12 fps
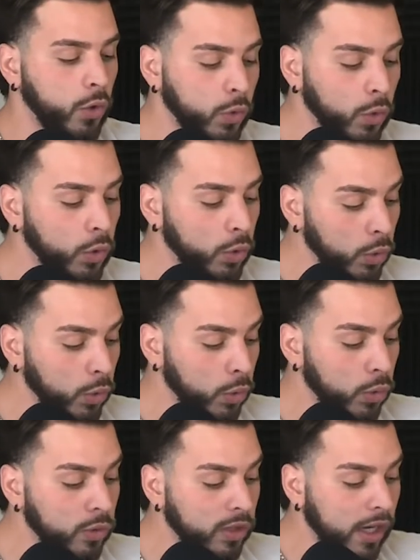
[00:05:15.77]

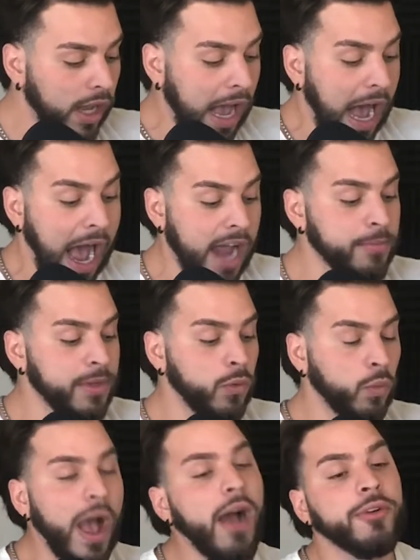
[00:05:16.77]
Whoo. I'd be
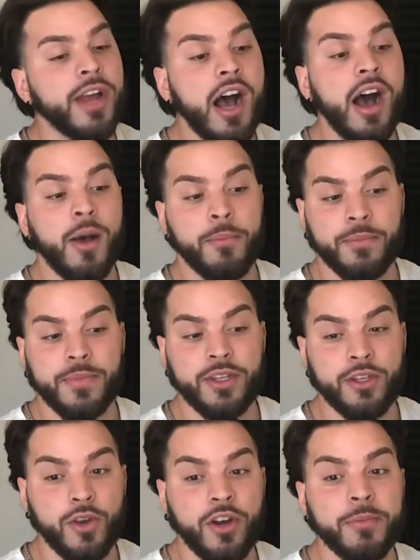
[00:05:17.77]
wound up.
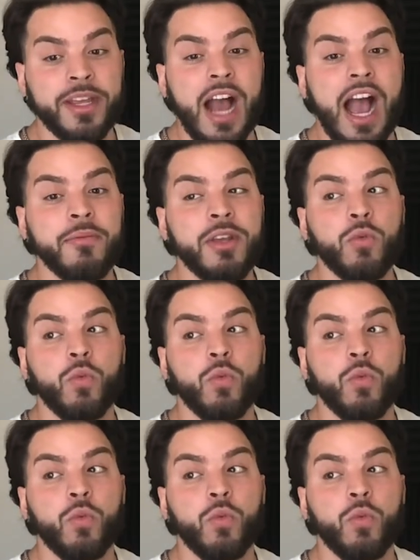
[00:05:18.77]
Dude, you know what I mean?